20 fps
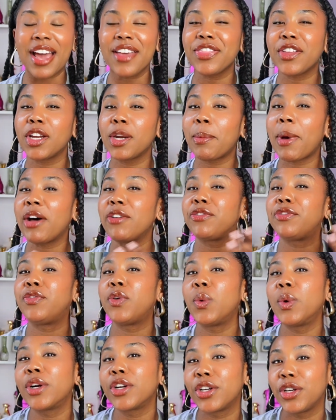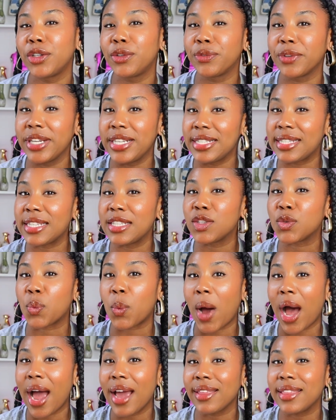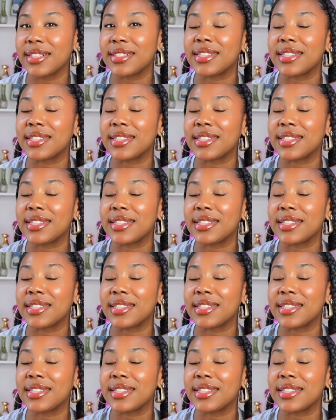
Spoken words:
I thought about 4 good reasons why